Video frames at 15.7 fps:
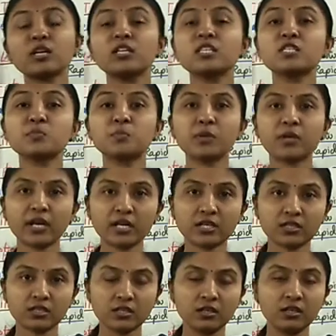
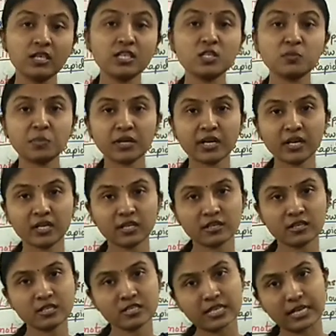
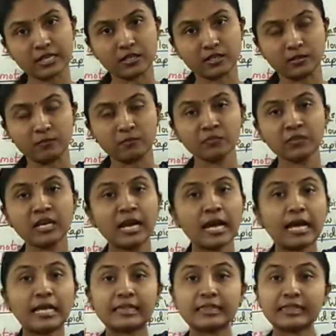inspiratory center,
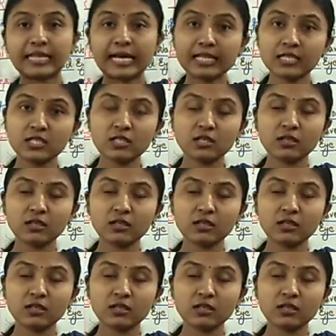and that